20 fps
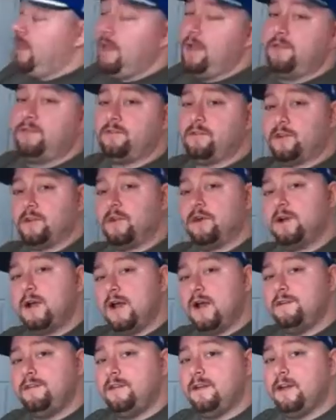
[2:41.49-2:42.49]
It's a good
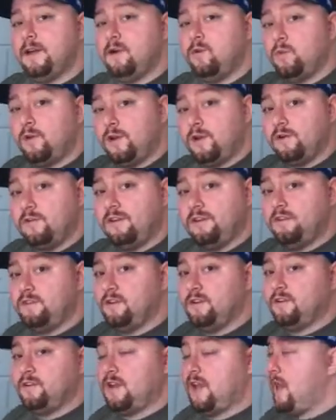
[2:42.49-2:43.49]
idea when you're
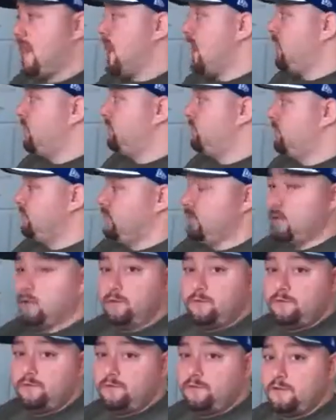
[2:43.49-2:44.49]
teaching to have
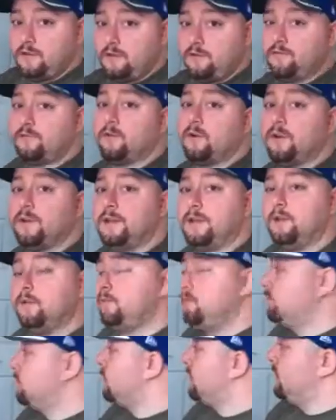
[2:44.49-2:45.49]
notes in front of
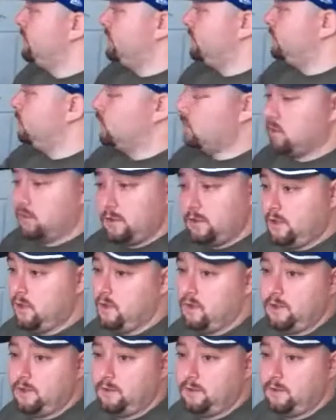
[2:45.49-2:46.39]
you, right? Or,